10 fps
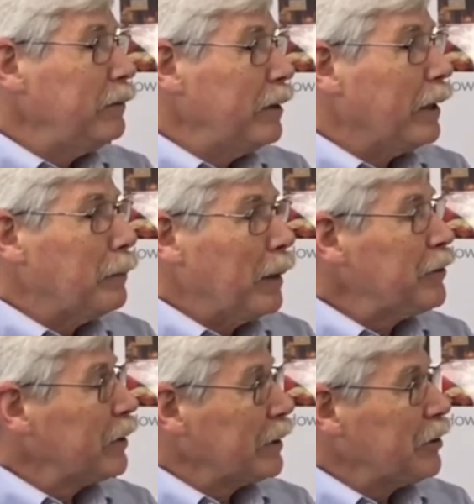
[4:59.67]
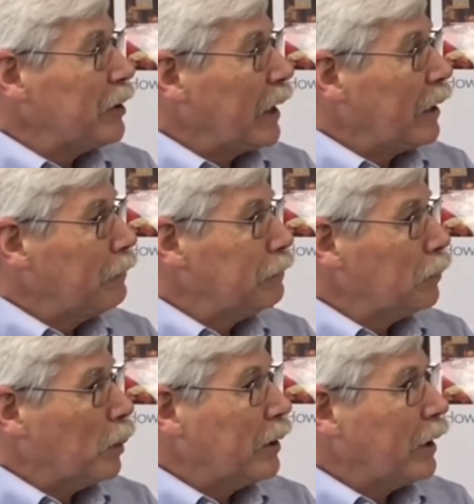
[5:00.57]
Yeah, he basically stayed for
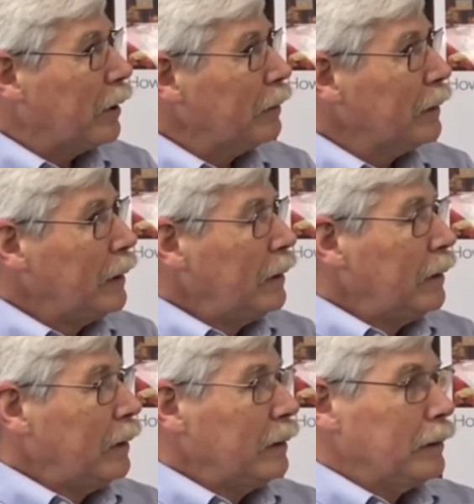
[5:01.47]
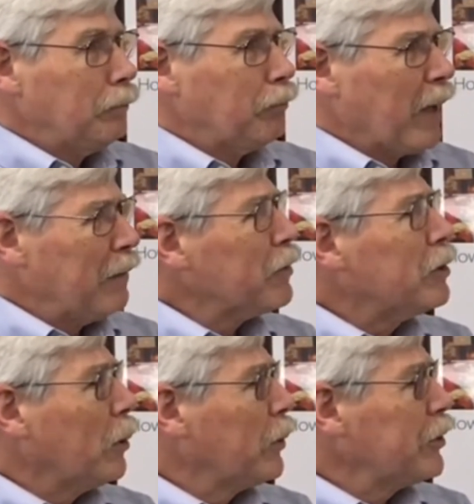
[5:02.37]
1 year. Gave us
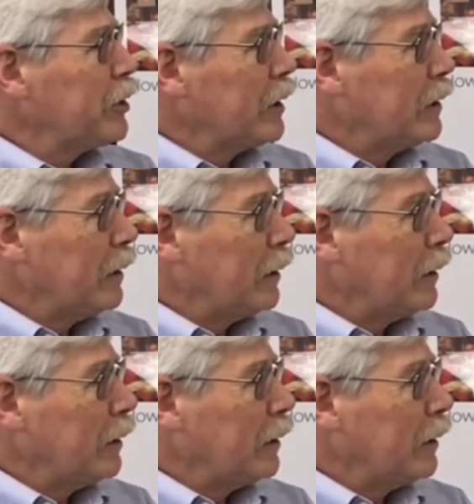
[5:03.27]
notice in